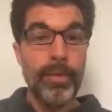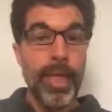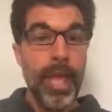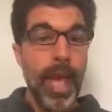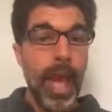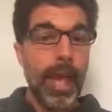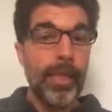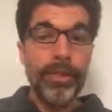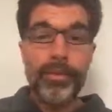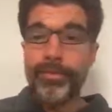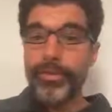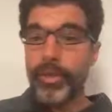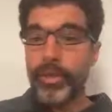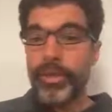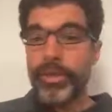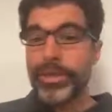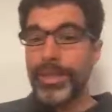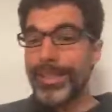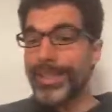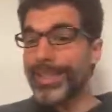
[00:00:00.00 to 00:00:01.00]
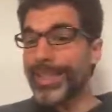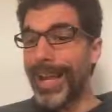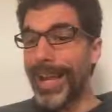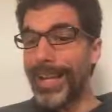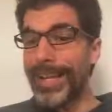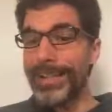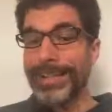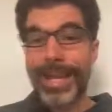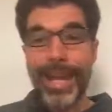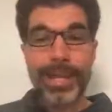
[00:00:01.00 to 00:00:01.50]
And the first is
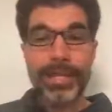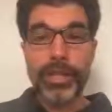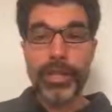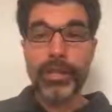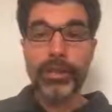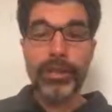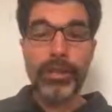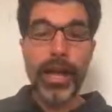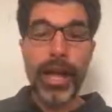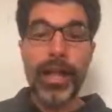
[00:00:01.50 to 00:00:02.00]
kind of technical.